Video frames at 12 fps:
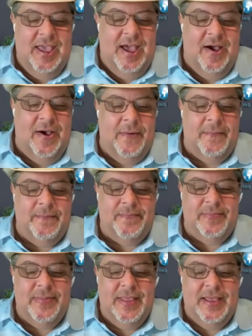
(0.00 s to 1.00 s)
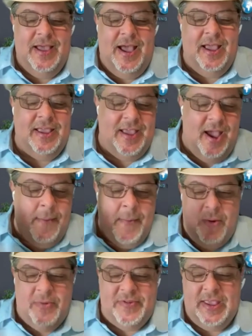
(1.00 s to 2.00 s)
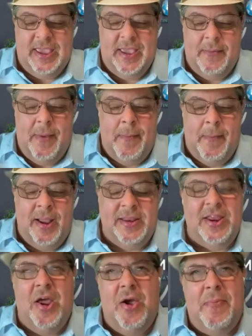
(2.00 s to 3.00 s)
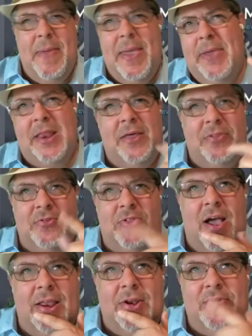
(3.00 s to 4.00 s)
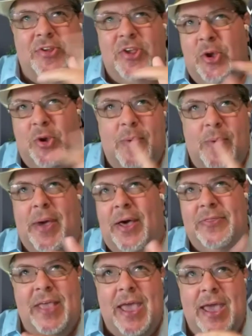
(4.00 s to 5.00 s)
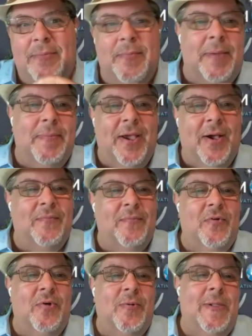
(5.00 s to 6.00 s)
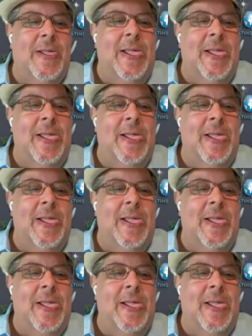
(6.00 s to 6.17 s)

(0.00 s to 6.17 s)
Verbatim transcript: um, I, I'm always thinking in my mind, you know, maybe another line or two about that might be helpful.